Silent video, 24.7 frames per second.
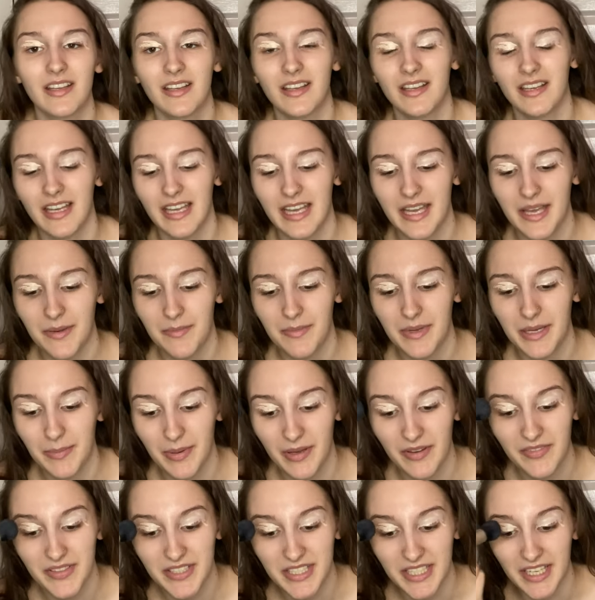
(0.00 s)

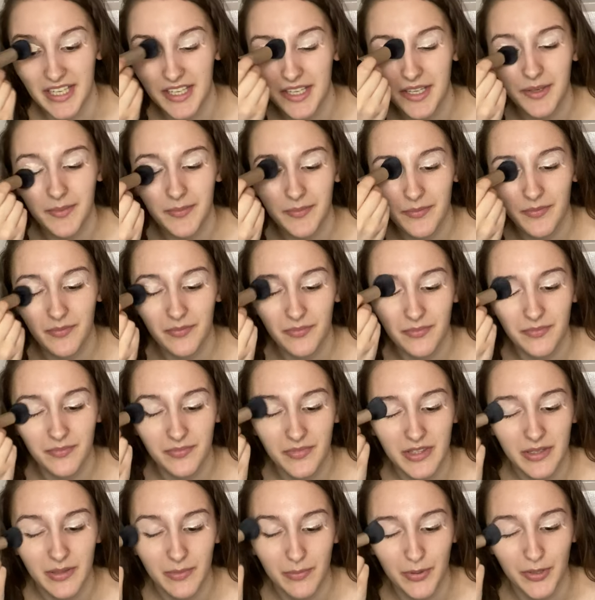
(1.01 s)
a dick,
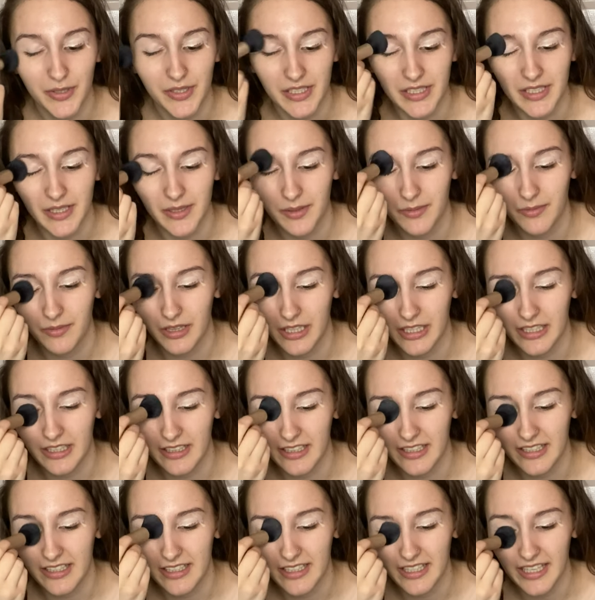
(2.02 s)
to put it
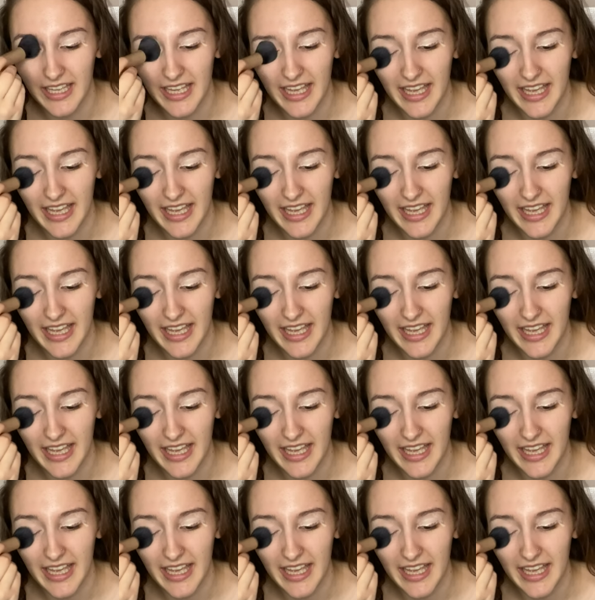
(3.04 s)
lightly.